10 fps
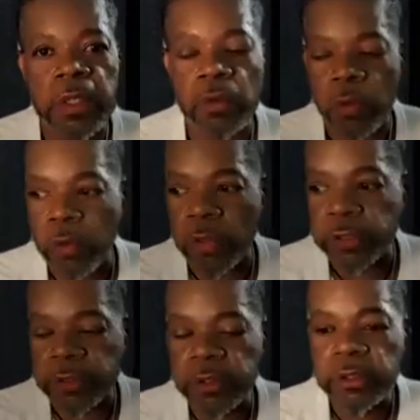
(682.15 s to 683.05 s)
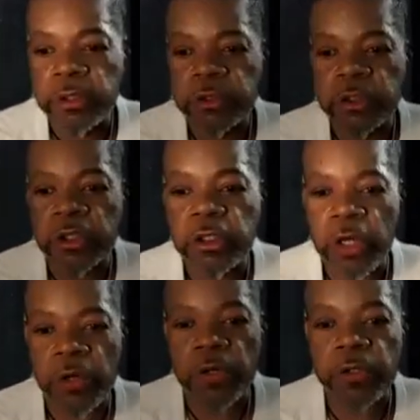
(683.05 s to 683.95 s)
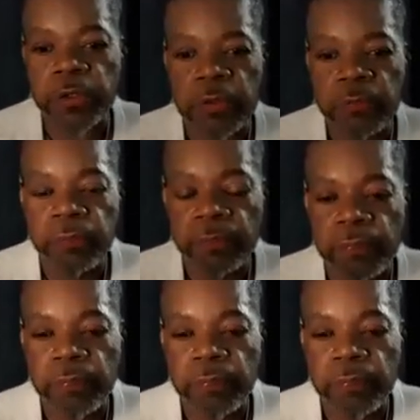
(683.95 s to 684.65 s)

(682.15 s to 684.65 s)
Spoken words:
in order to learn